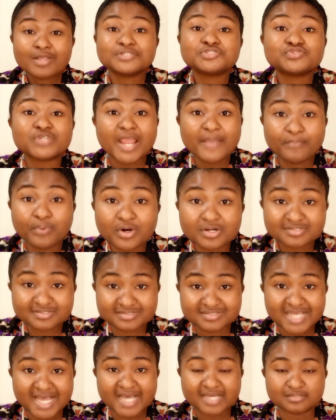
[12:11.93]
tripod
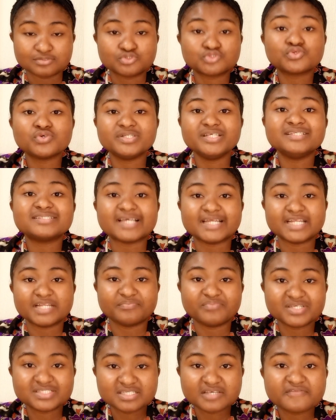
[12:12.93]
stand. So these are the
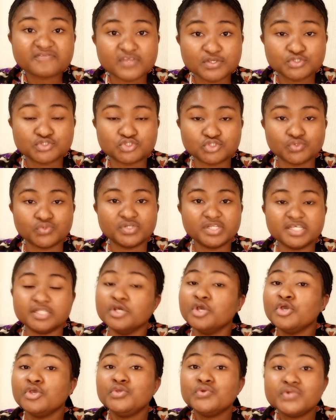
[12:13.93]
basic things you need.
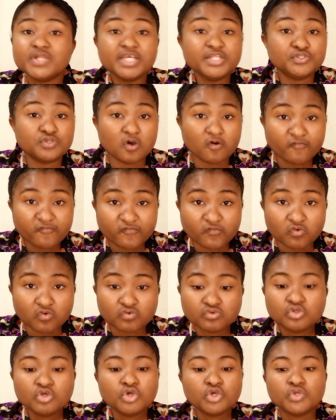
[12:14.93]
You need your
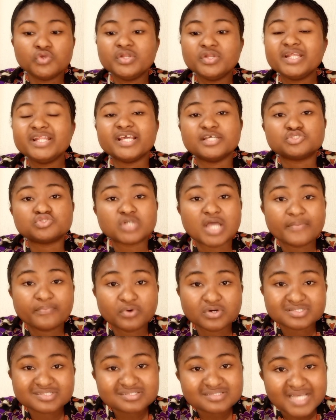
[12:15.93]
phone, you need a
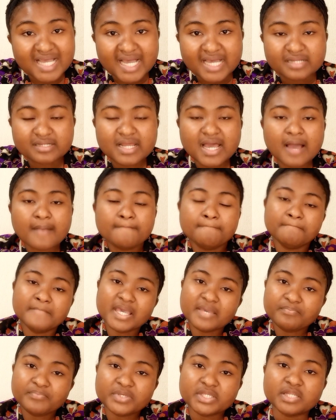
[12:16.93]
tripod stand, and
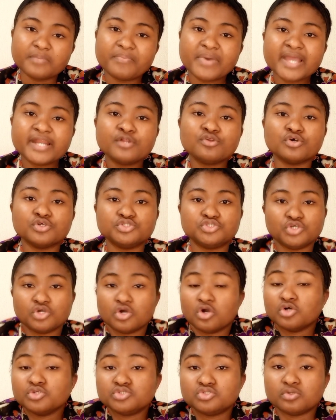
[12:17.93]
maybe depending on the
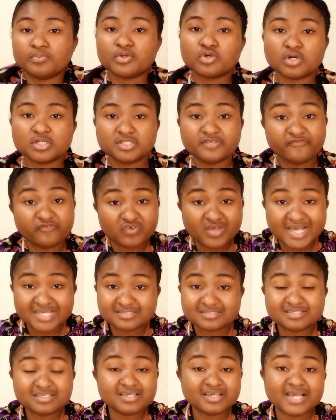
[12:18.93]
audio, because if you can
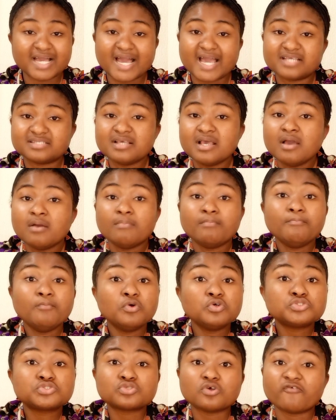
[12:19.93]
see, guys,
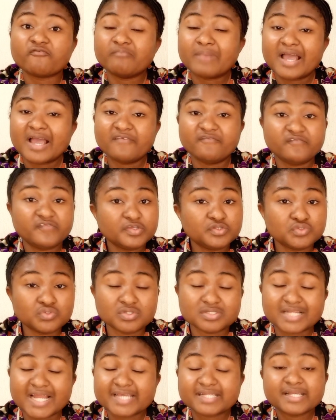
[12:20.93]
most of my
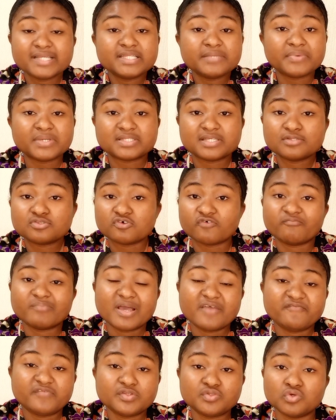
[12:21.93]
videos, like 90% of
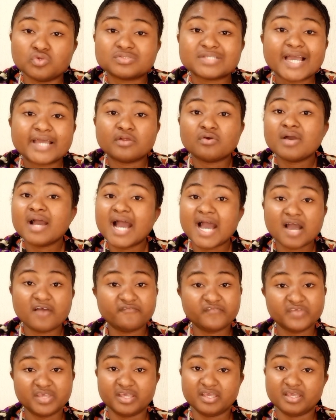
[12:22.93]
my videos, I don't
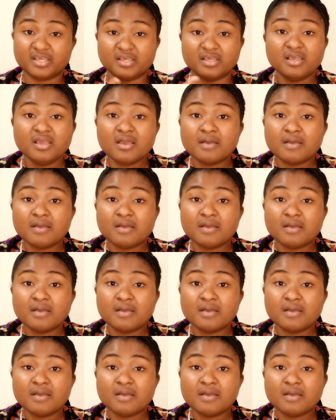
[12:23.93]
have a